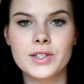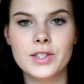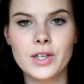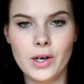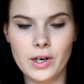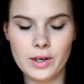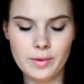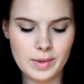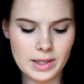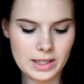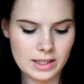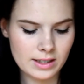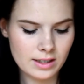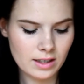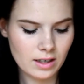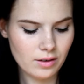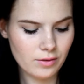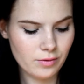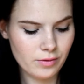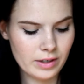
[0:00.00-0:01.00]
So I'm going to
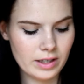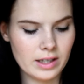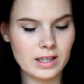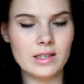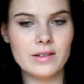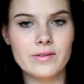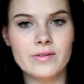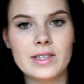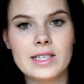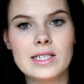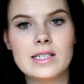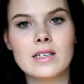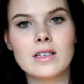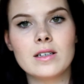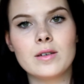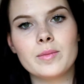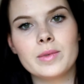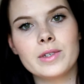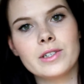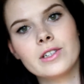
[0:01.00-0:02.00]
start off with
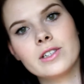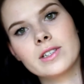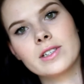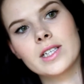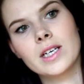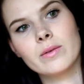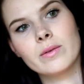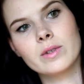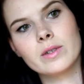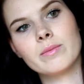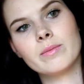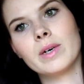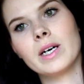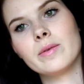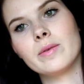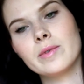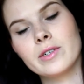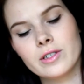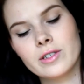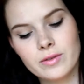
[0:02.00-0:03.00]
Lovisa because that was
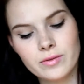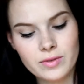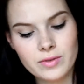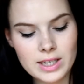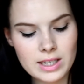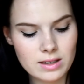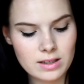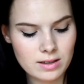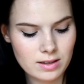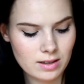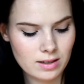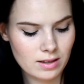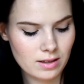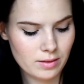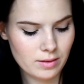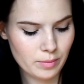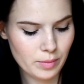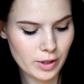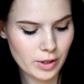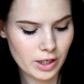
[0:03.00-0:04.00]
my most
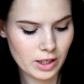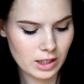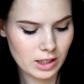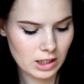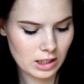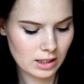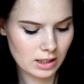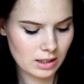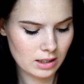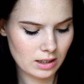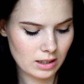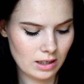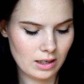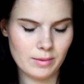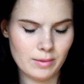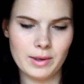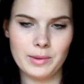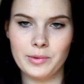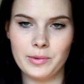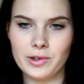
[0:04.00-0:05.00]
recent purchase.
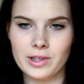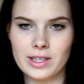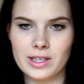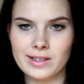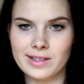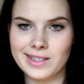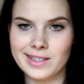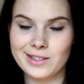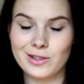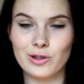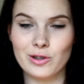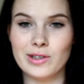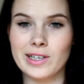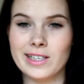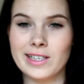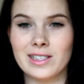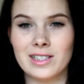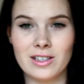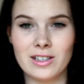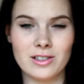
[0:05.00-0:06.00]
I bought these like 2
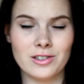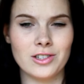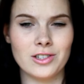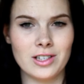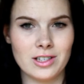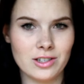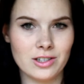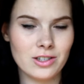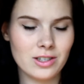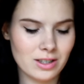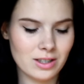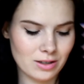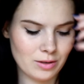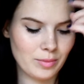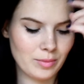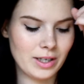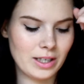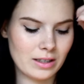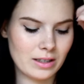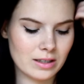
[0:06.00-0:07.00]
days ago, so they should
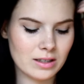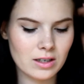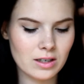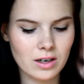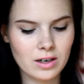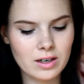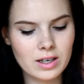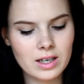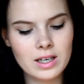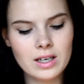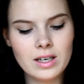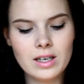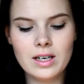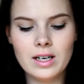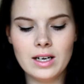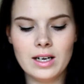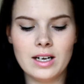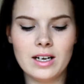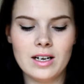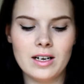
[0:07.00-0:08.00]
still be in stock.
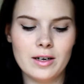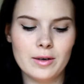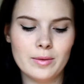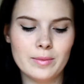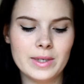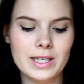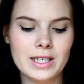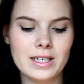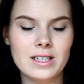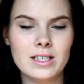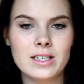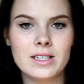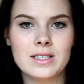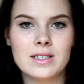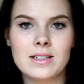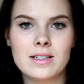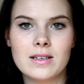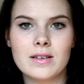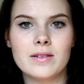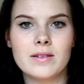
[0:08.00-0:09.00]
It
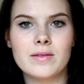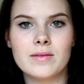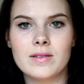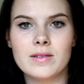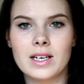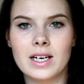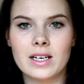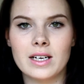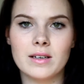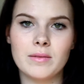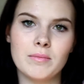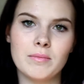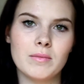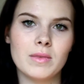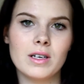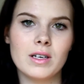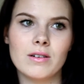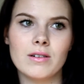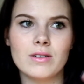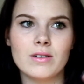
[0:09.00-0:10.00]
is like
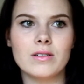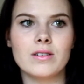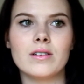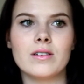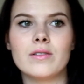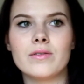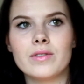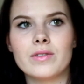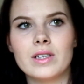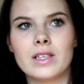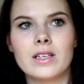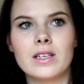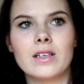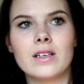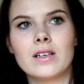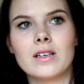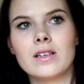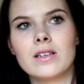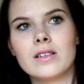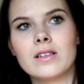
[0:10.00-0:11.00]
middle of the
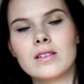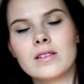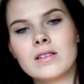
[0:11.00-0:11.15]
year